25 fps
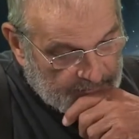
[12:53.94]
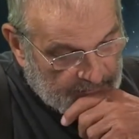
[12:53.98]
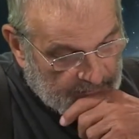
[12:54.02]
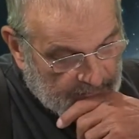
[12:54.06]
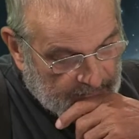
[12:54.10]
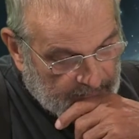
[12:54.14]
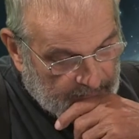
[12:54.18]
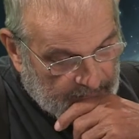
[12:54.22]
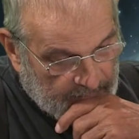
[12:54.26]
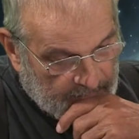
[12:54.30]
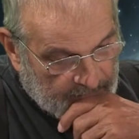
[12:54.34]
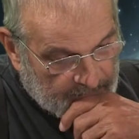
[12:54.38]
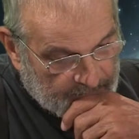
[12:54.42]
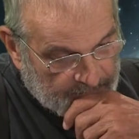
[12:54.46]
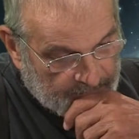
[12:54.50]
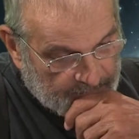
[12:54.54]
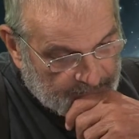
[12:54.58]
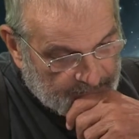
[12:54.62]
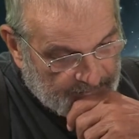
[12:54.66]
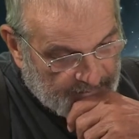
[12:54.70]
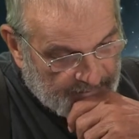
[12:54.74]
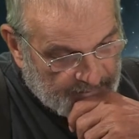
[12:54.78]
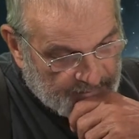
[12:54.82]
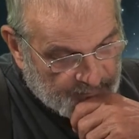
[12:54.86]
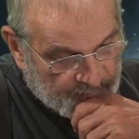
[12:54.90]
Um,
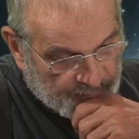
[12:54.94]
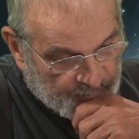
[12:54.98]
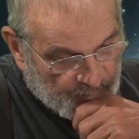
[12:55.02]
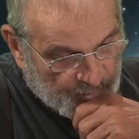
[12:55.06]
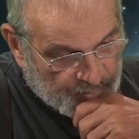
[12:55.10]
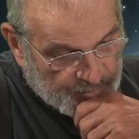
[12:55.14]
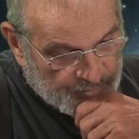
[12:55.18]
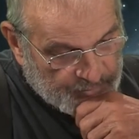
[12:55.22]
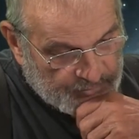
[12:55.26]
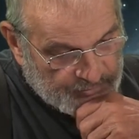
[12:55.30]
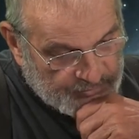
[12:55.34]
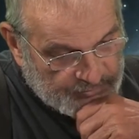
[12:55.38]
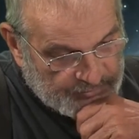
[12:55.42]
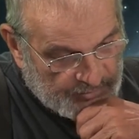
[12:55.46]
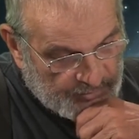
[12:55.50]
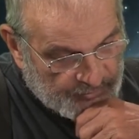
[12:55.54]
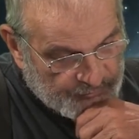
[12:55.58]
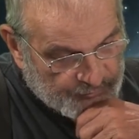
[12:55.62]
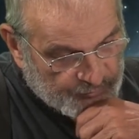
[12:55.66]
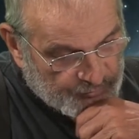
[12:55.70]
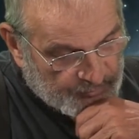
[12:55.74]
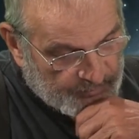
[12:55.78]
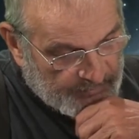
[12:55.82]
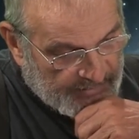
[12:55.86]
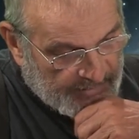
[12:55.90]
any further
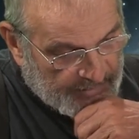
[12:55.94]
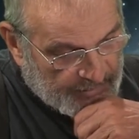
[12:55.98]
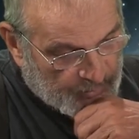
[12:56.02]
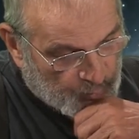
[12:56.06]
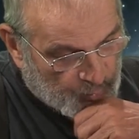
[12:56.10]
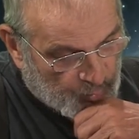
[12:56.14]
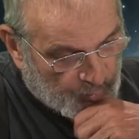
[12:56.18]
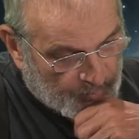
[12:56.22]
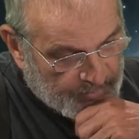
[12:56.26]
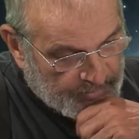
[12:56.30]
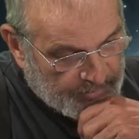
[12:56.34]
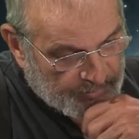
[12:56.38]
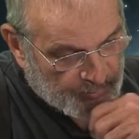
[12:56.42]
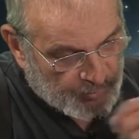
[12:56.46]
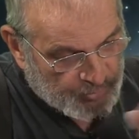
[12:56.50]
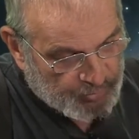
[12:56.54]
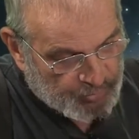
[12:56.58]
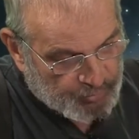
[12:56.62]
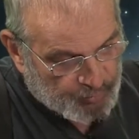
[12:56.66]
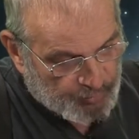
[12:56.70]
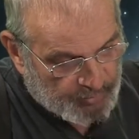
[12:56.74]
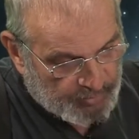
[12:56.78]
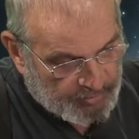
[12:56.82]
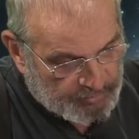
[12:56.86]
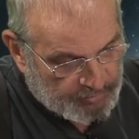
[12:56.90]
discussion the matter will be
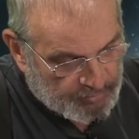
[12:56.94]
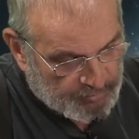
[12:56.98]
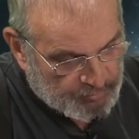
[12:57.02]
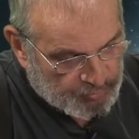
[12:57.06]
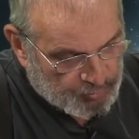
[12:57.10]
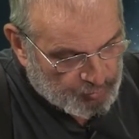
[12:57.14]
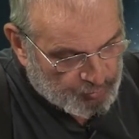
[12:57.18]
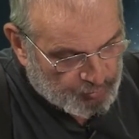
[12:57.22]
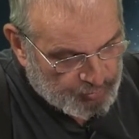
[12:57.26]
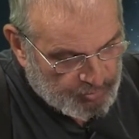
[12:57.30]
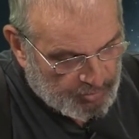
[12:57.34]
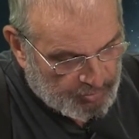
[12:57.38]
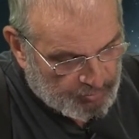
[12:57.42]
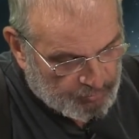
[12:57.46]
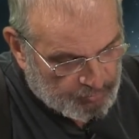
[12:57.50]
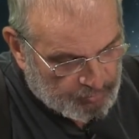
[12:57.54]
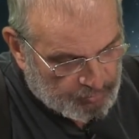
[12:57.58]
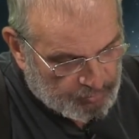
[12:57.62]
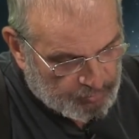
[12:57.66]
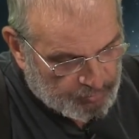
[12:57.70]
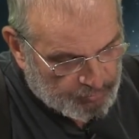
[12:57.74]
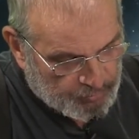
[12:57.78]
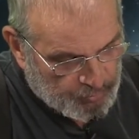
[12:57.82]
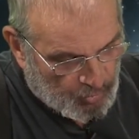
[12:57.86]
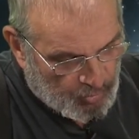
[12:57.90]
restricted to
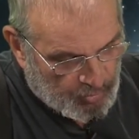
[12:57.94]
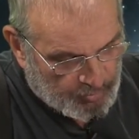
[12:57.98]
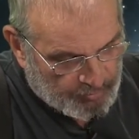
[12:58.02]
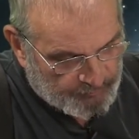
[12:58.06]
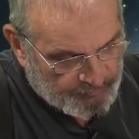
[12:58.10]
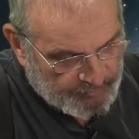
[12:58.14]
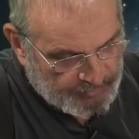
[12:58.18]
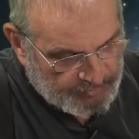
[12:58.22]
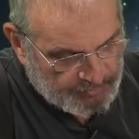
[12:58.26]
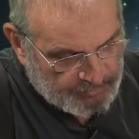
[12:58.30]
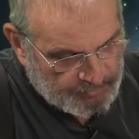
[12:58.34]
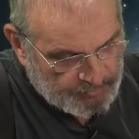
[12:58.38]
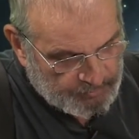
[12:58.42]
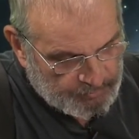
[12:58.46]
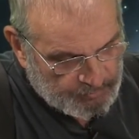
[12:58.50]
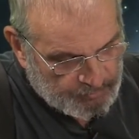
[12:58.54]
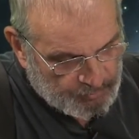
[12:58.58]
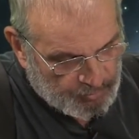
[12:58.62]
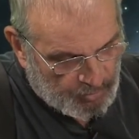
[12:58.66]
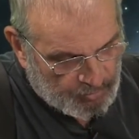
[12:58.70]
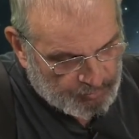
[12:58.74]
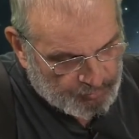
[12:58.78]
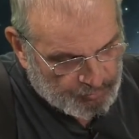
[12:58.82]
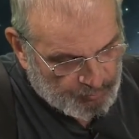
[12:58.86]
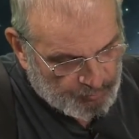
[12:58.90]
General Donovan,
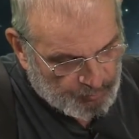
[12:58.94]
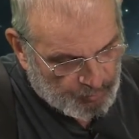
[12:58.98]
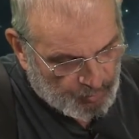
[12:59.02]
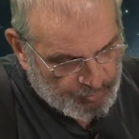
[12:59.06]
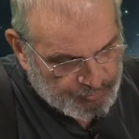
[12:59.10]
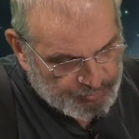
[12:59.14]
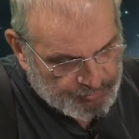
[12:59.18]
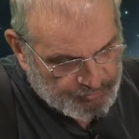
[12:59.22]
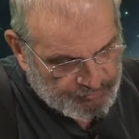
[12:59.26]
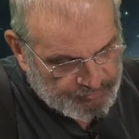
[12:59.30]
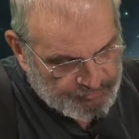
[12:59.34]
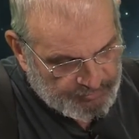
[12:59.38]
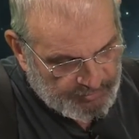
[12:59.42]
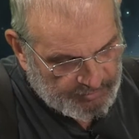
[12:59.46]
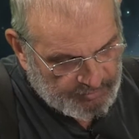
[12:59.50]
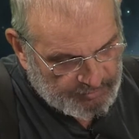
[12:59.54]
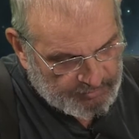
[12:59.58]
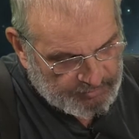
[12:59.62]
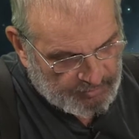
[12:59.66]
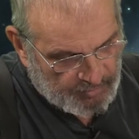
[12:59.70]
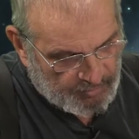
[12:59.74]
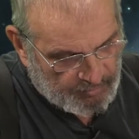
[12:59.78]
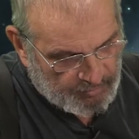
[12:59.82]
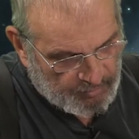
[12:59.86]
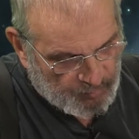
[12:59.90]
Dr. Bush, and the
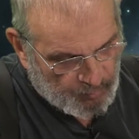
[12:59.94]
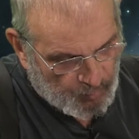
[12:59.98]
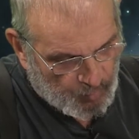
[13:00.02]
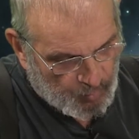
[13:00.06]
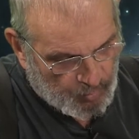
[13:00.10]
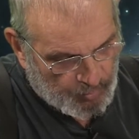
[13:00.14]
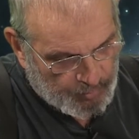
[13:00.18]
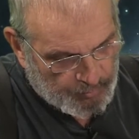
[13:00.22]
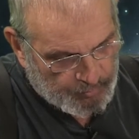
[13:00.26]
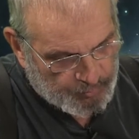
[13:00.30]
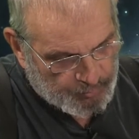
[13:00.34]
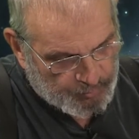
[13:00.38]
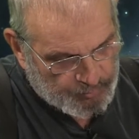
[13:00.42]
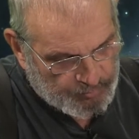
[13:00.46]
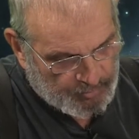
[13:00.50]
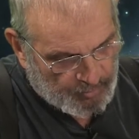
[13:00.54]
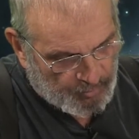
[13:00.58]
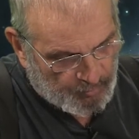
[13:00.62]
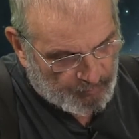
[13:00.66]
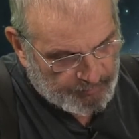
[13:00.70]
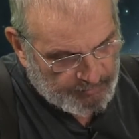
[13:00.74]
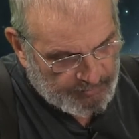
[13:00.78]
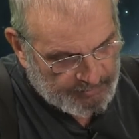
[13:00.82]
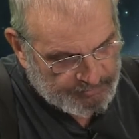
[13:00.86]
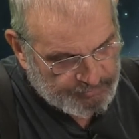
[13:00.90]
Secretary of War and
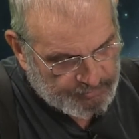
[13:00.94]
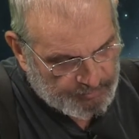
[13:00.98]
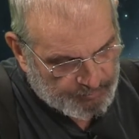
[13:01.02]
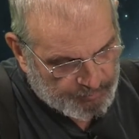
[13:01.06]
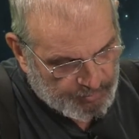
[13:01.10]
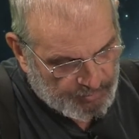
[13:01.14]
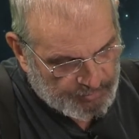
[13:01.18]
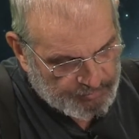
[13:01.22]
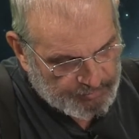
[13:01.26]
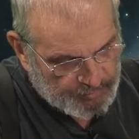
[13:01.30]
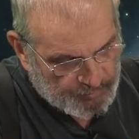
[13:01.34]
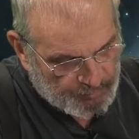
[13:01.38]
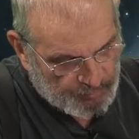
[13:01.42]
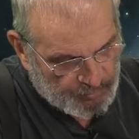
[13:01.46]
yourself. That's President